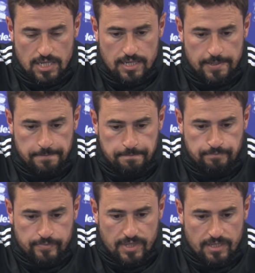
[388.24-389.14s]

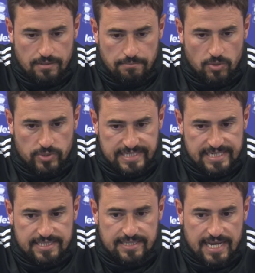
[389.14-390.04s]
But we
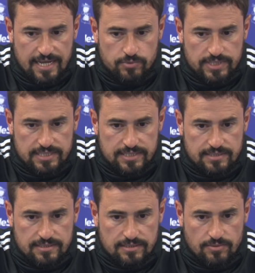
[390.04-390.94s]
tested that. We
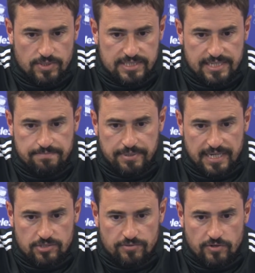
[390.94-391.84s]
tested what's the
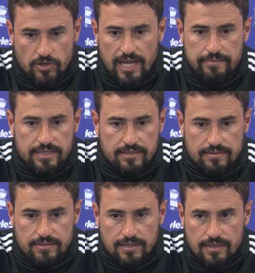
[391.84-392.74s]
impact of not having
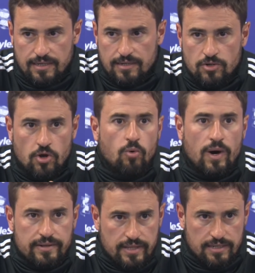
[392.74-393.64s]
no
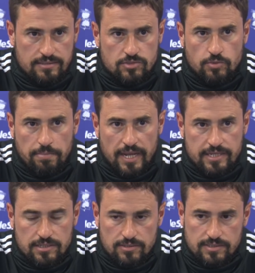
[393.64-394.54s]
one there to play,
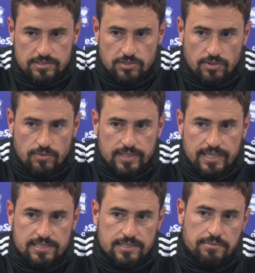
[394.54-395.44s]
you know, and so
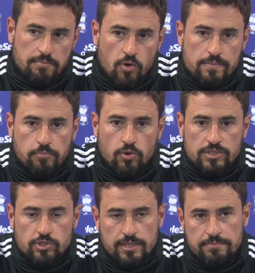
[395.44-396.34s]
that's even more
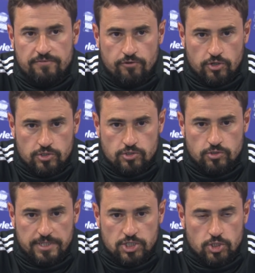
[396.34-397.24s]
important to keep the focus, to
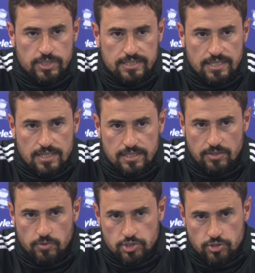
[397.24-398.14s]
make sure that
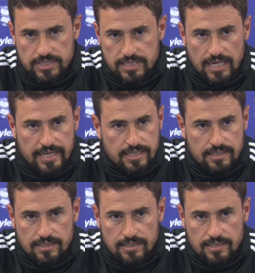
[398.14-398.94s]
we treat it like